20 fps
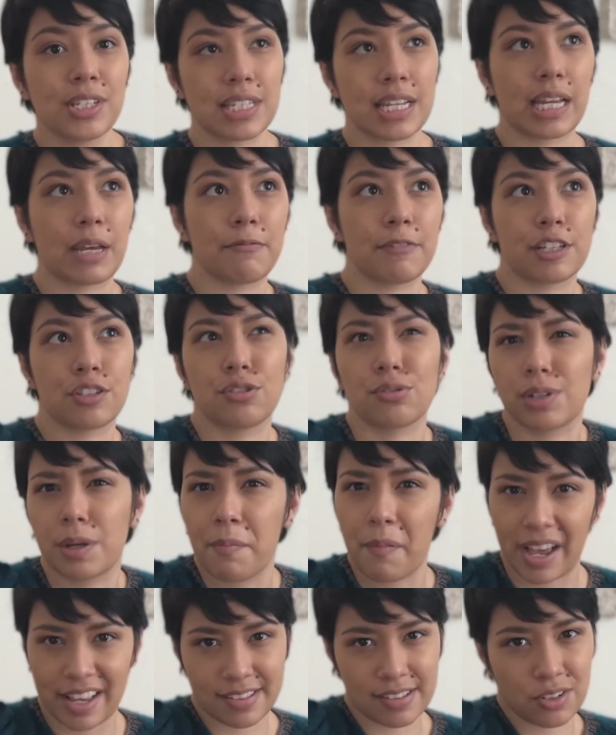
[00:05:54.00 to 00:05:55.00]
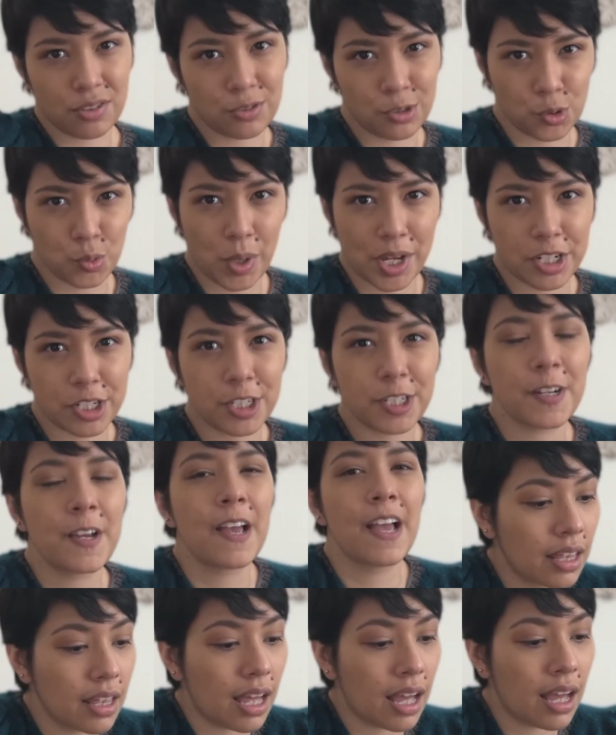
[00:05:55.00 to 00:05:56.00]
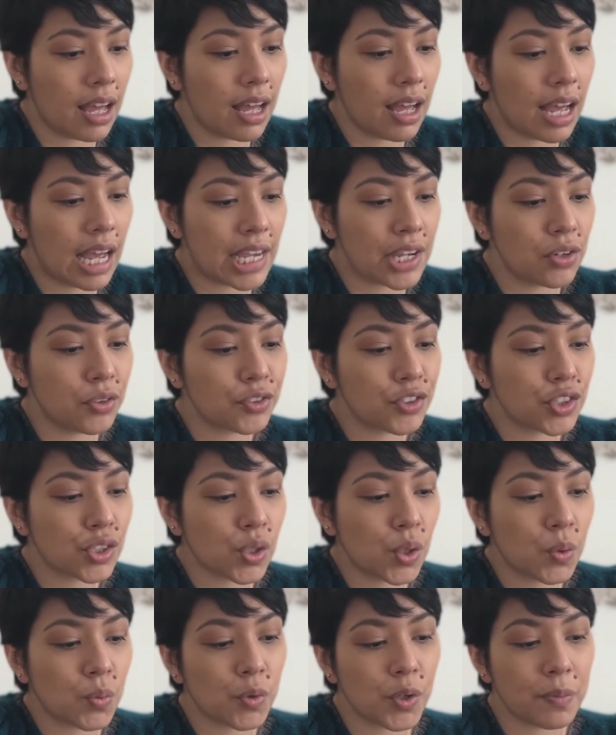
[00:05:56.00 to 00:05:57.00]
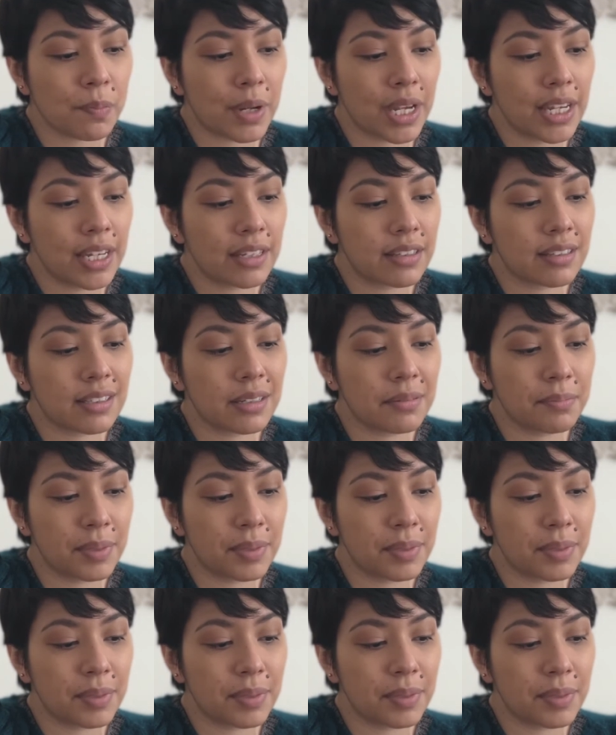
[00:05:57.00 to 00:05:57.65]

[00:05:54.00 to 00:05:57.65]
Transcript: It's like a Victorian bicycle sweater. I also would make the